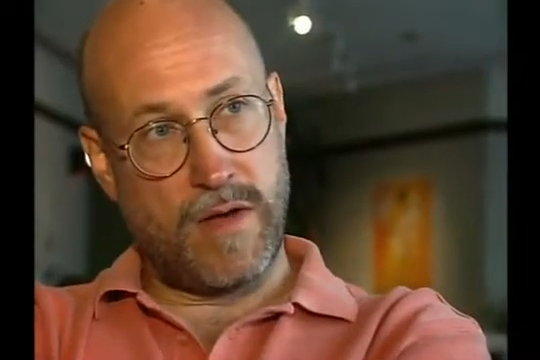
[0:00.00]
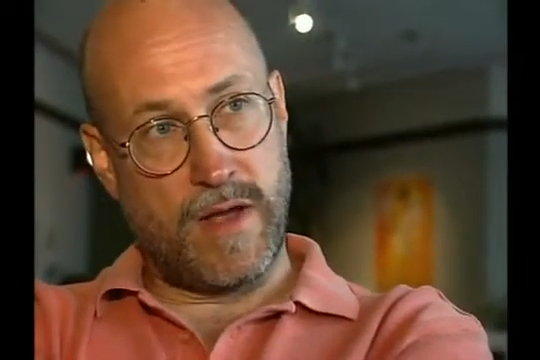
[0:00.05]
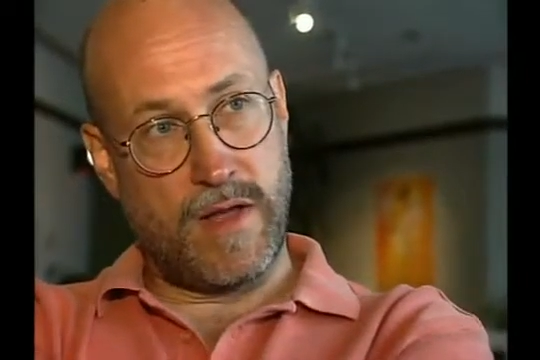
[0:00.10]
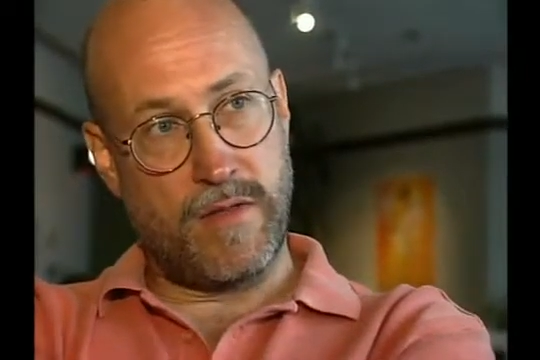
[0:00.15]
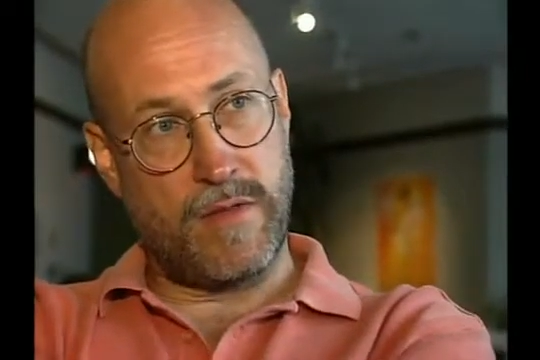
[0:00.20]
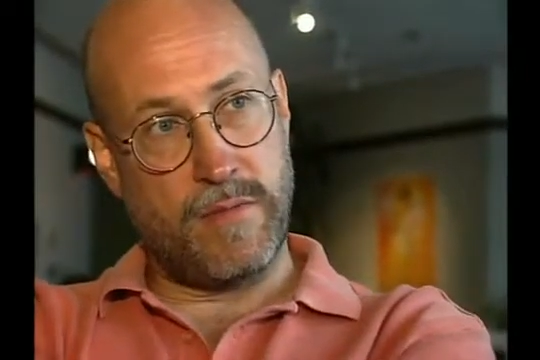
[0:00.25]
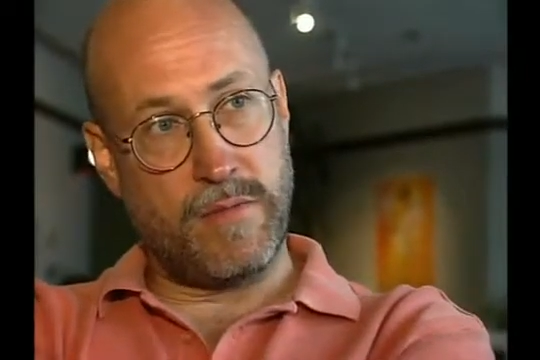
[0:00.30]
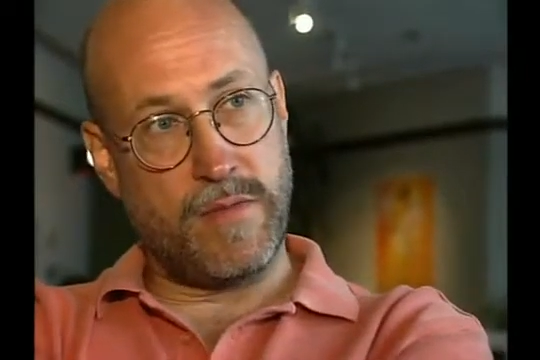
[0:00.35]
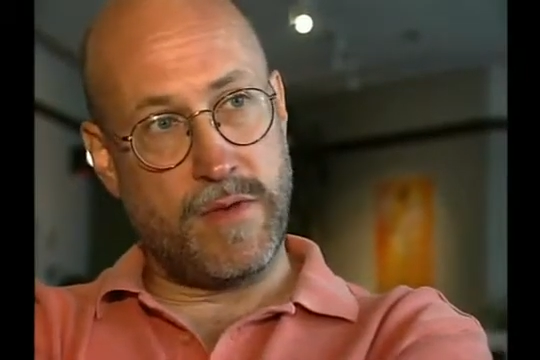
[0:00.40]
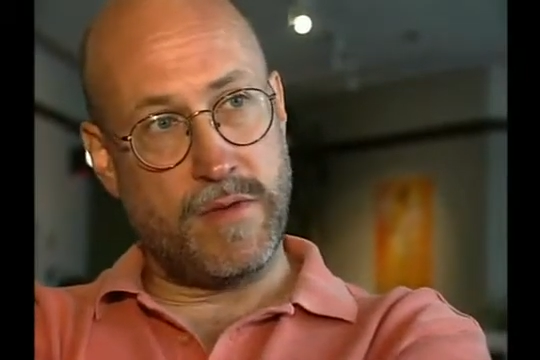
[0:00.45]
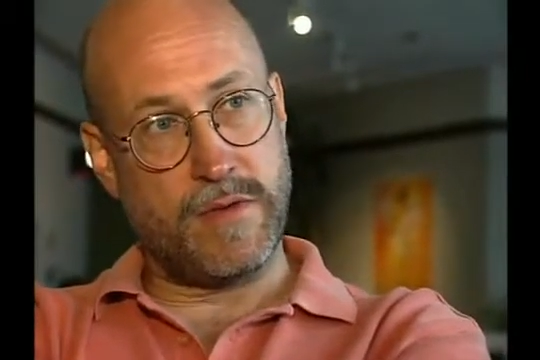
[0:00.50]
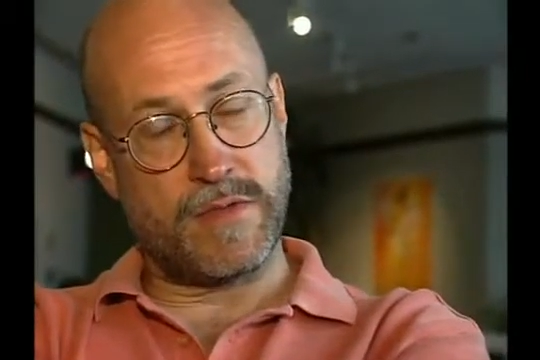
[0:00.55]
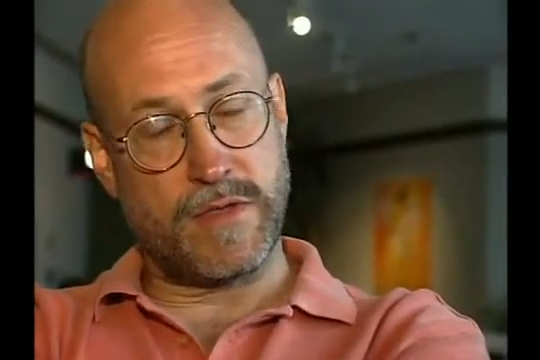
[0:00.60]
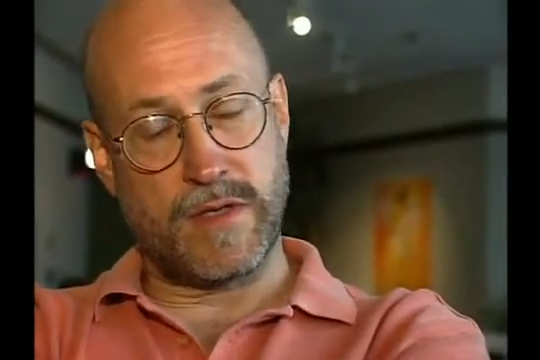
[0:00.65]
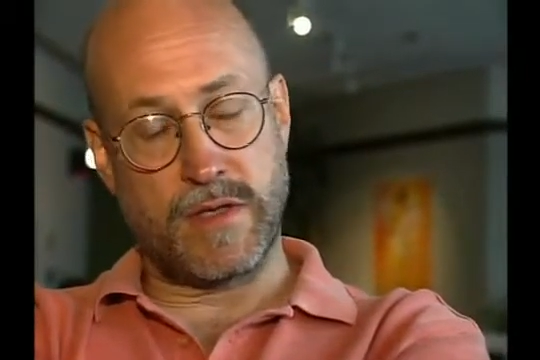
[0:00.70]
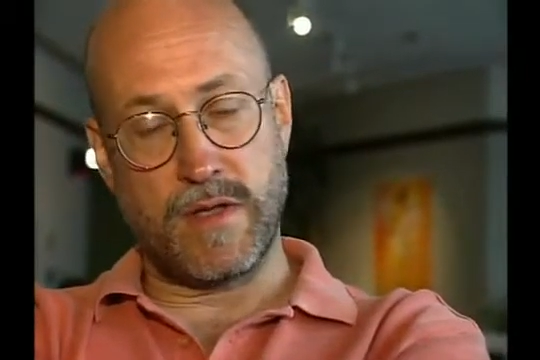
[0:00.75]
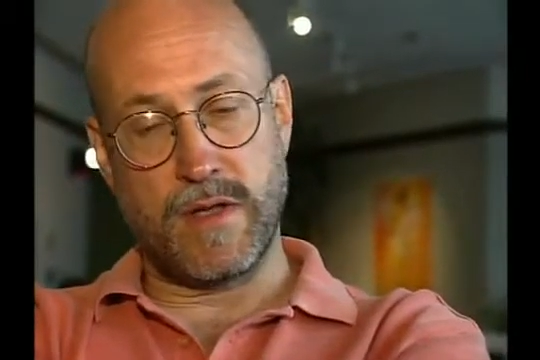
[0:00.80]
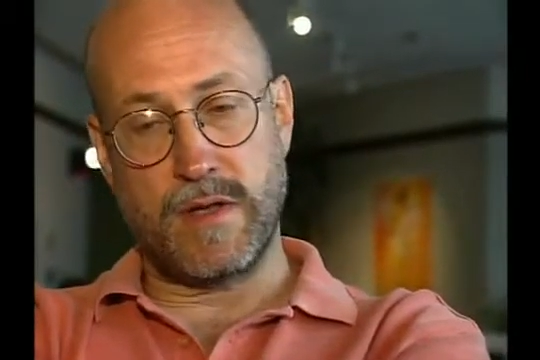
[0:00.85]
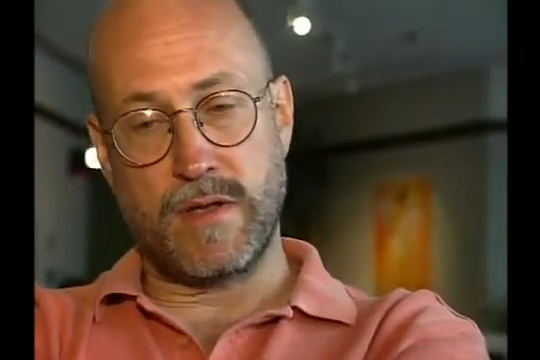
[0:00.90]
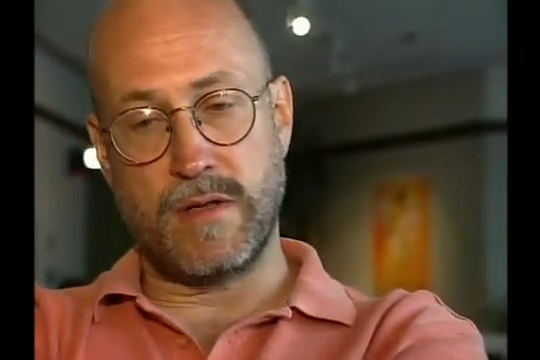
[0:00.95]
and the
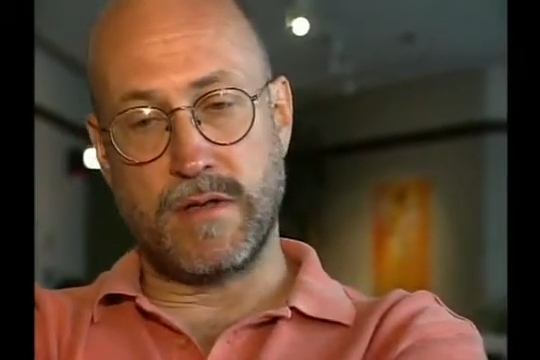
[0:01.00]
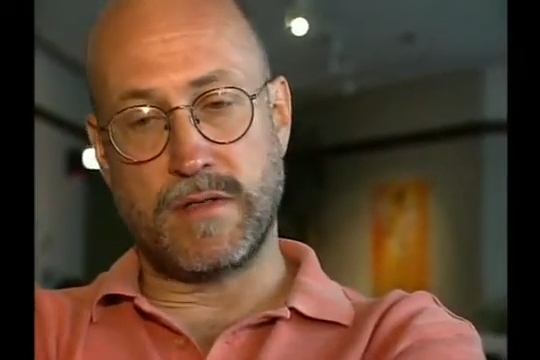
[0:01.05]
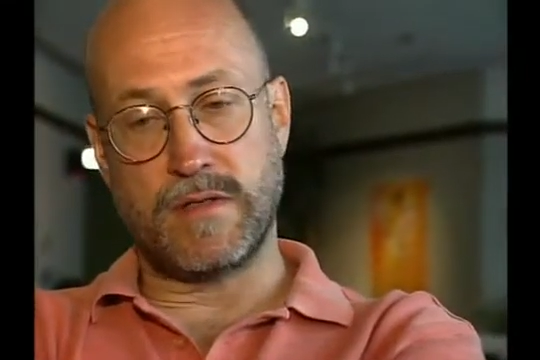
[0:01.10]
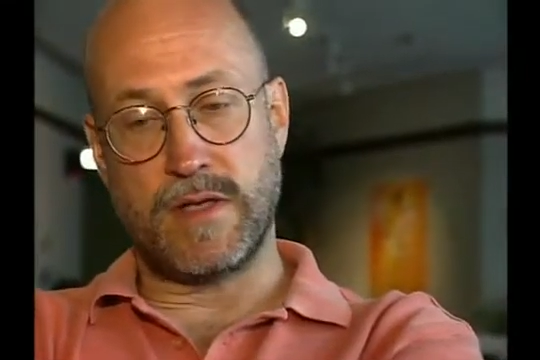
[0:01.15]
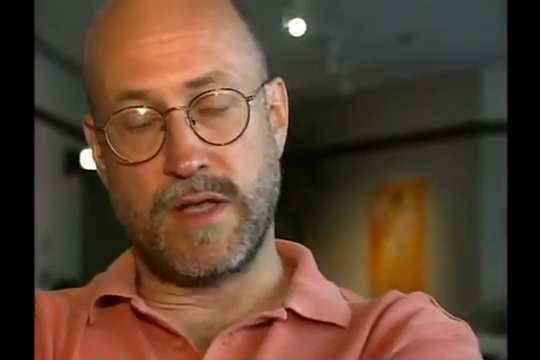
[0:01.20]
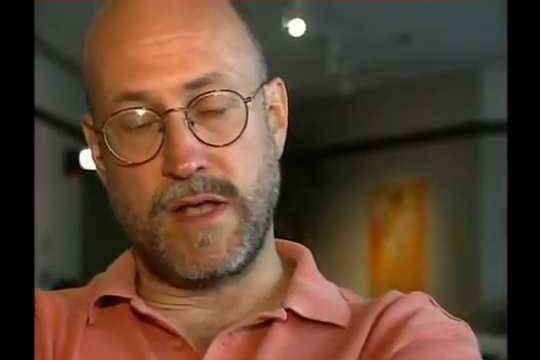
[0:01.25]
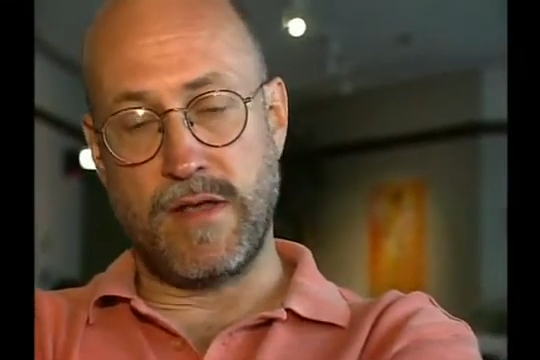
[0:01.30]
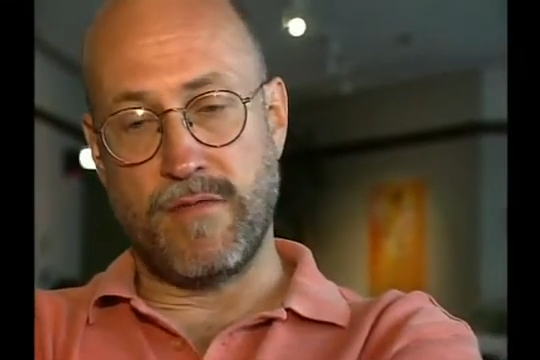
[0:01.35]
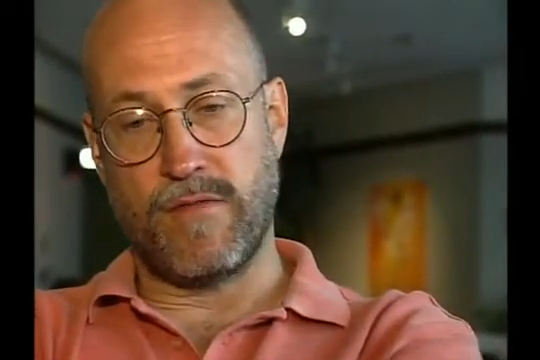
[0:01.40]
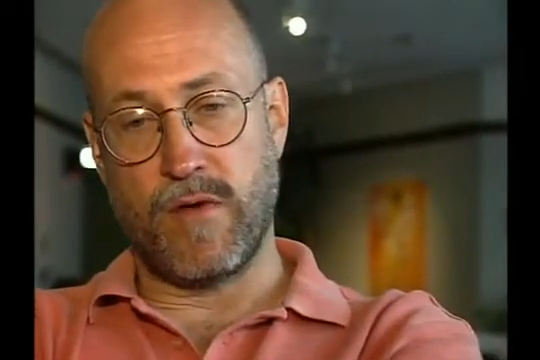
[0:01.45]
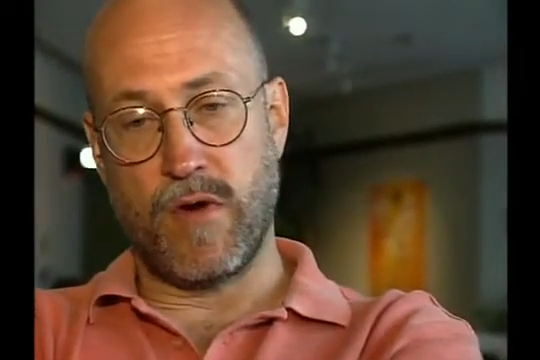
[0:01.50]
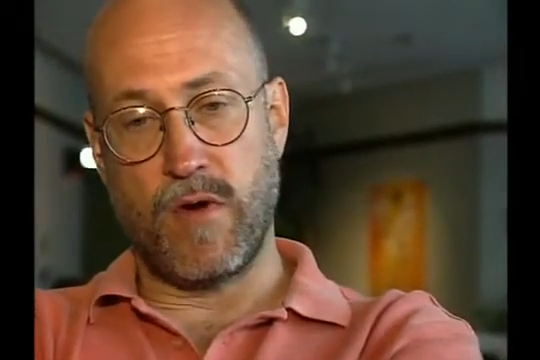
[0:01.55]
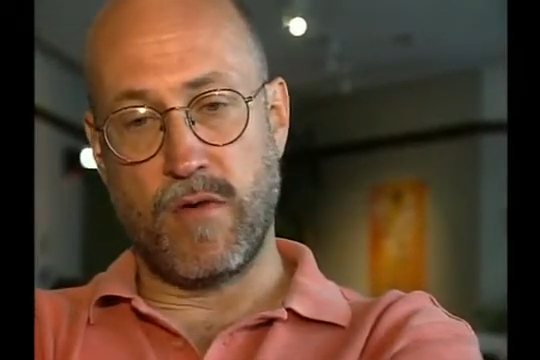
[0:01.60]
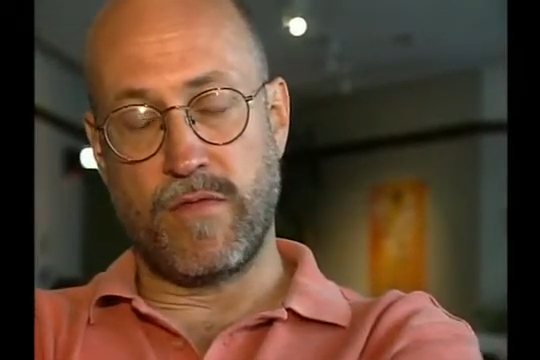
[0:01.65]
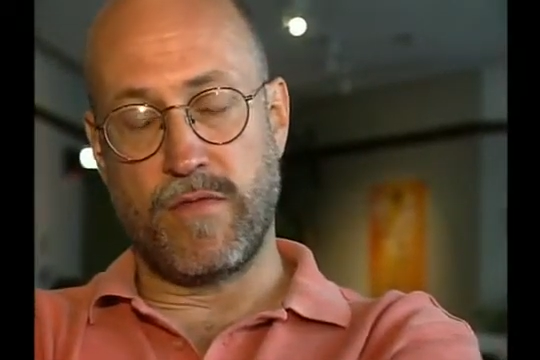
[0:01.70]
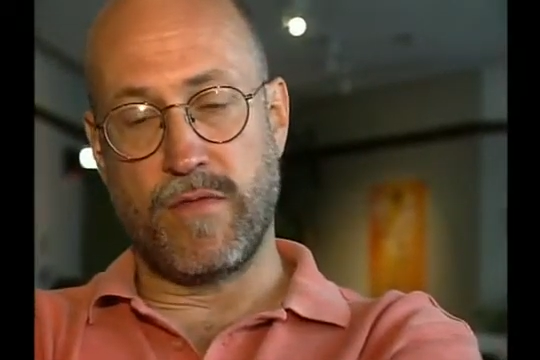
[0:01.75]
music that Steve wrote